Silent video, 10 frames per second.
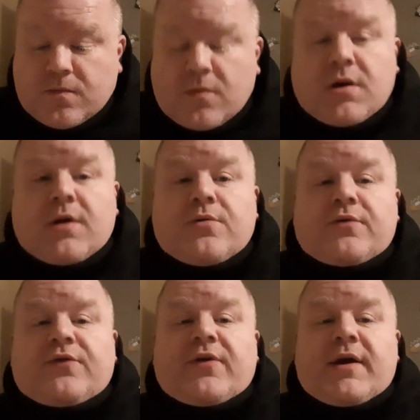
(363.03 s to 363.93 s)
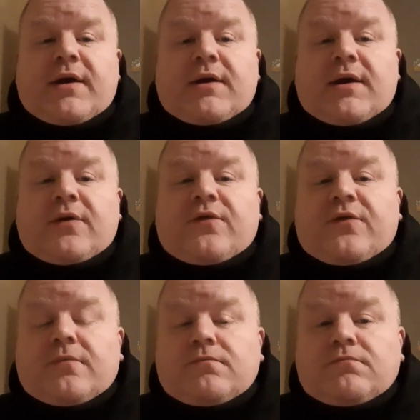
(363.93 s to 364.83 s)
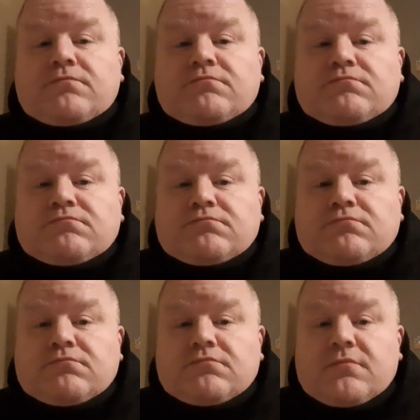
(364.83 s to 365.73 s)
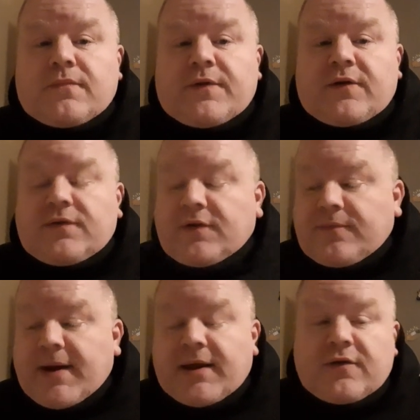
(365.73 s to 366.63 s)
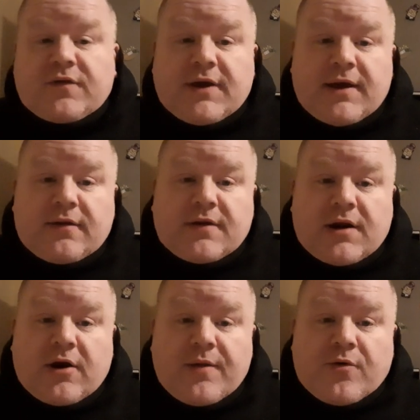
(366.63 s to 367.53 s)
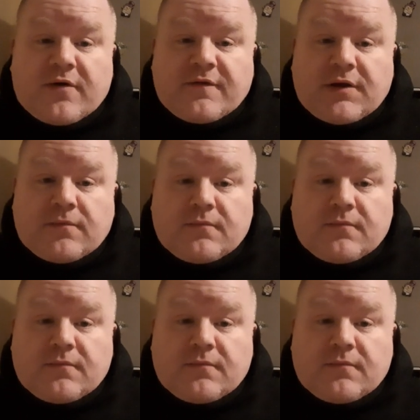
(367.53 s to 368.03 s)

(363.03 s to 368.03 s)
What I would say is that this man is akin to Larry Murphy,